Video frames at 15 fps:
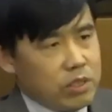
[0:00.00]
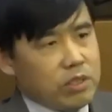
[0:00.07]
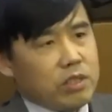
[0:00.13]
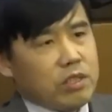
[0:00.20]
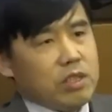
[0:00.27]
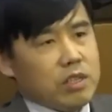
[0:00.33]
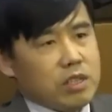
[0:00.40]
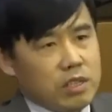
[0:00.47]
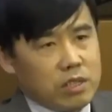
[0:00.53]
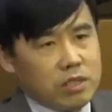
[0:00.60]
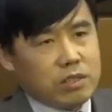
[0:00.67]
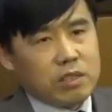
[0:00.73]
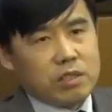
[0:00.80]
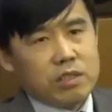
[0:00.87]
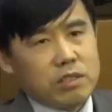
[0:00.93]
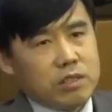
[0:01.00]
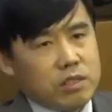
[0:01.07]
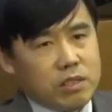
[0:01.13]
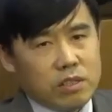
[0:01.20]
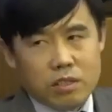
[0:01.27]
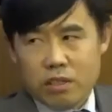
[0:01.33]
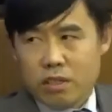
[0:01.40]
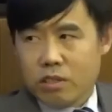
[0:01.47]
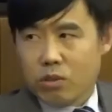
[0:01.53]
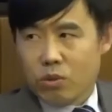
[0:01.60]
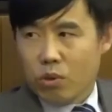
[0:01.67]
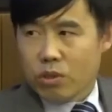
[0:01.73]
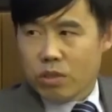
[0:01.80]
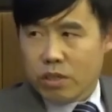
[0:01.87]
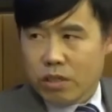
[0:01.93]
influenced by
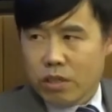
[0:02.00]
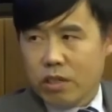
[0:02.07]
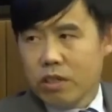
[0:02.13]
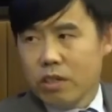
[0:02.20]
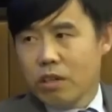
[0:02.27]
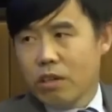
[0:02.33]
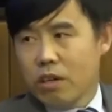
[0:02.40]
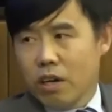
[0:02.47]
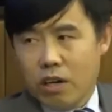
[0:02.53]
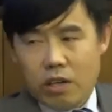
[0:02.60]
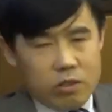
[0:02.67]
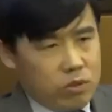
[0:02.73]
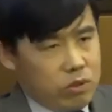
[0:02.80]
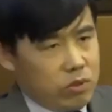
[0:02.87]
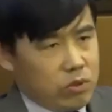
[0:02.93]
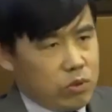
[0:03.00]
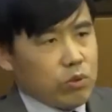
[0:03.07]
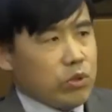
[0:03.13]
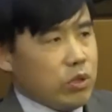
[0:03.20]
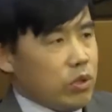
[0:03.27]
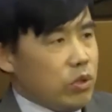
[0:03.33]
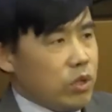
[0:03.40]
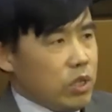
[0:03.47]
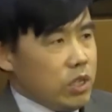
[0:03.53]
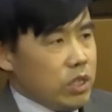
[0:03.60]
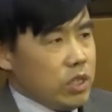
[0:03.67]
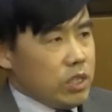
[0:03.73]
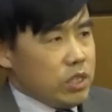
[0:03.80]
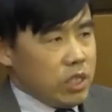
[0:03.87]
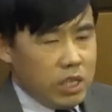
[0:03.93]
the interest groups
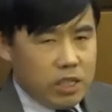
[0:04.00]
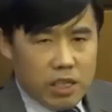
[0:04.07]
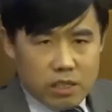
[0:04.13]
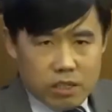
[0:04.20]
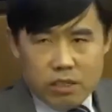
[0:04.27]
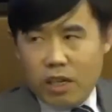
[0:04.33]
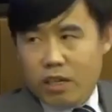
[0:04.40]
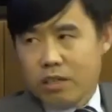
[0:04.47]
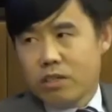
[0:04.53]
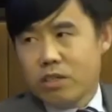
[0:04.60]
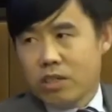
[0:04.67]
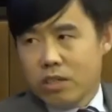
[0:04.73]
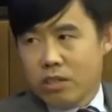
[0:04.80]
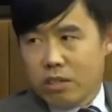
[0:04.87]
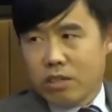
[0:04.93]
or even our